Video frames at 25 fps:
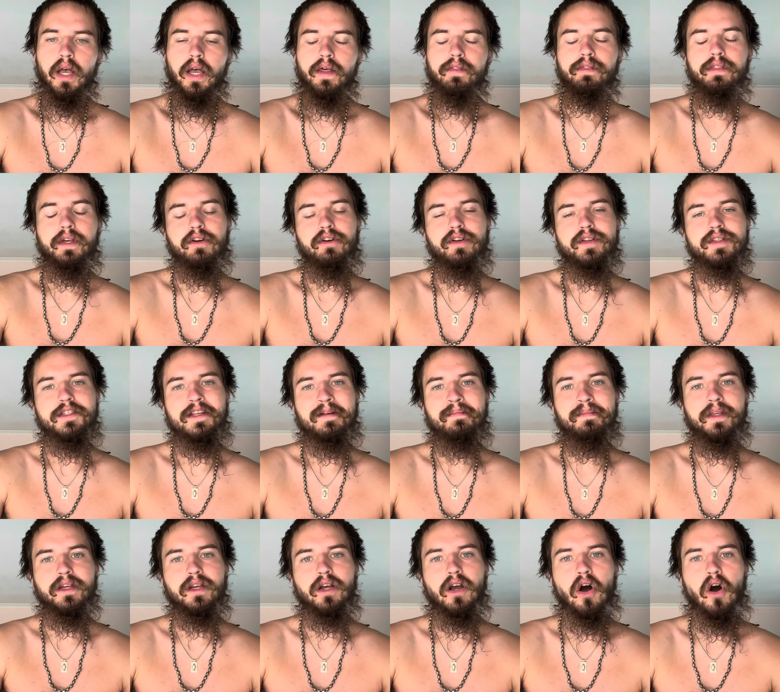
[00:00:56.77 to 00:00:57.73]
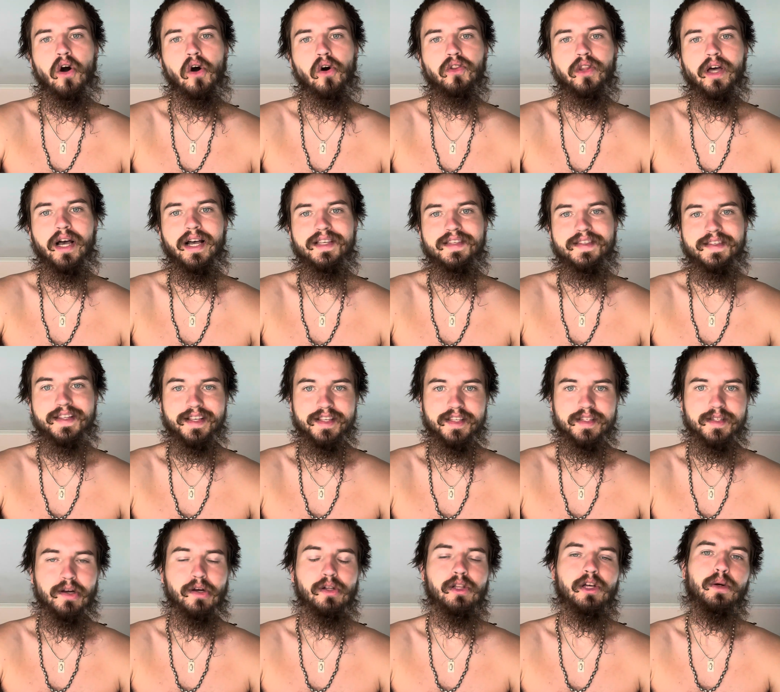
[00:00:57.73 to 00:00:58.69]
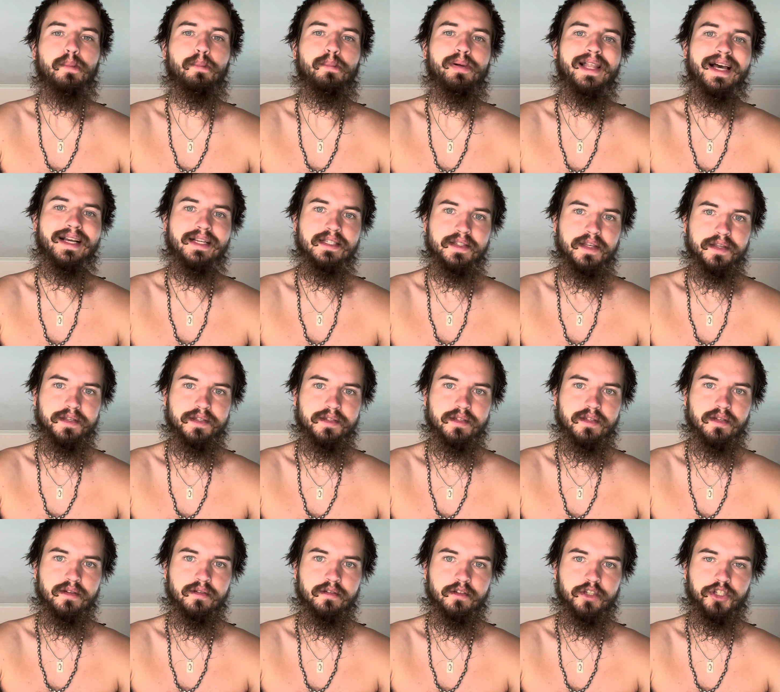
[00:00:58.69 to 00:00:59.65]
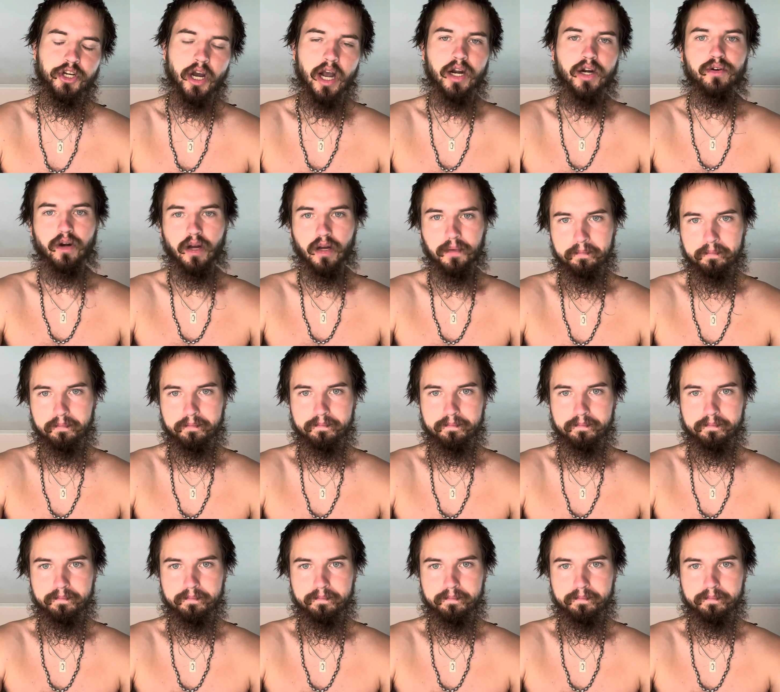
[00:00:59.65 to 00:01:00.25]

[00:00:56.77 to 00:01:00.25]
There is something called as the solar plexus chakra.